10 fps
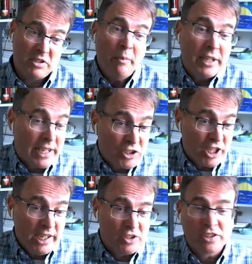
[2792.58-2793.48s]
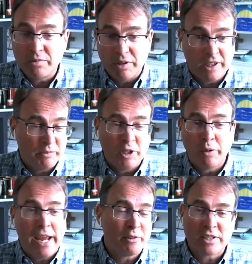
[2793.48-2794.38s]
something had changed. Uh,
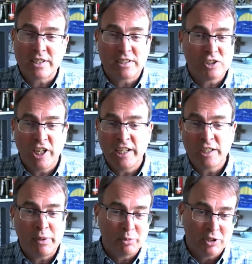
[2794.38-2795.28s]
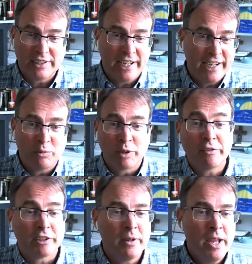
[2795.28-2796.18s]
you know, addresses had changed, people had died,
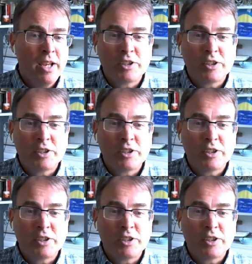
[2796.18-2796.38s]
whatever.